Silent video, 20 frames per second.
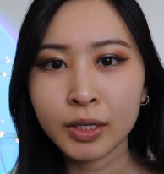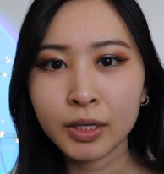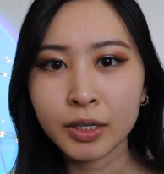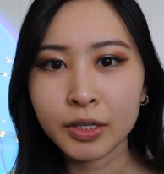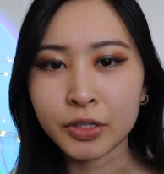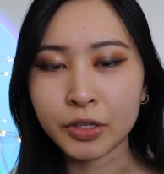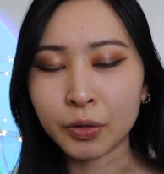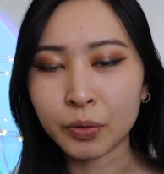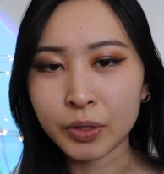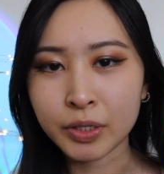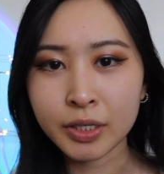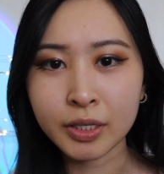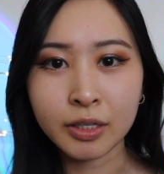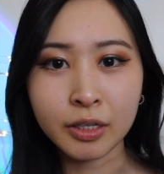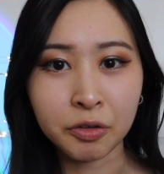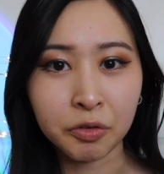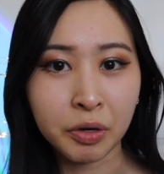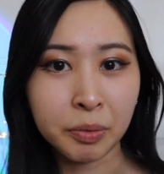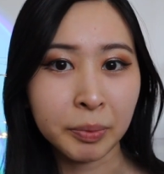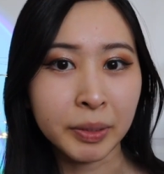so this is a
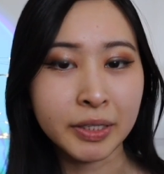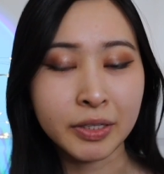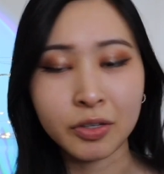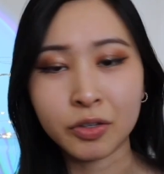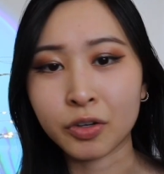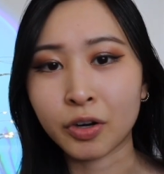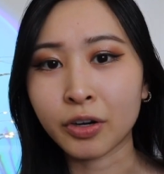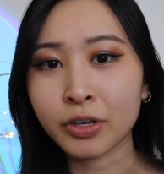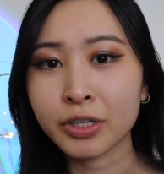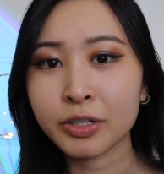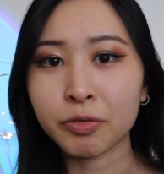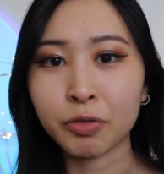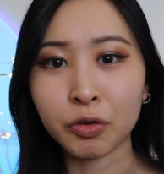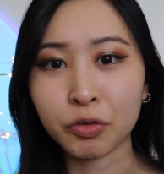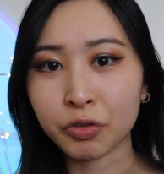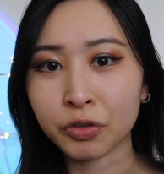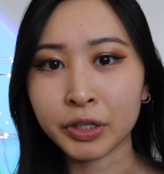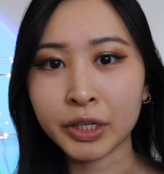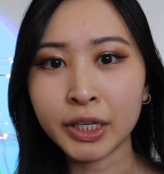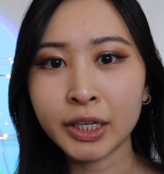great place to start for
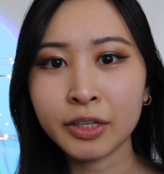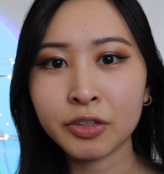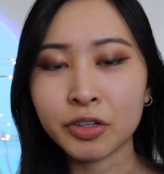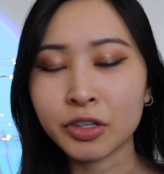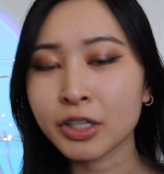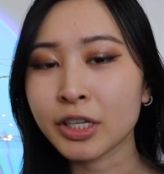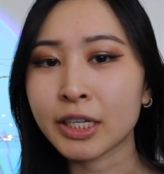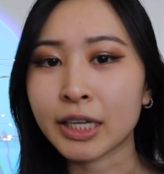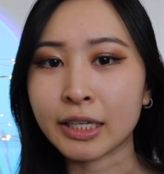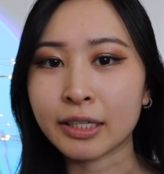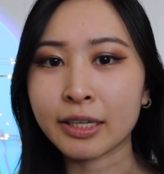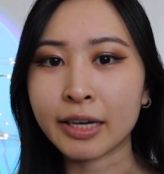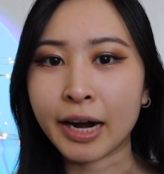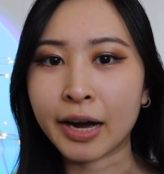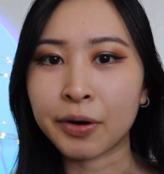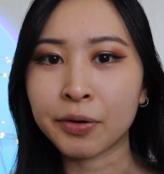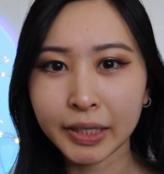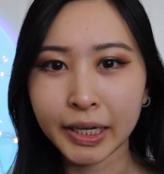free just to test it out.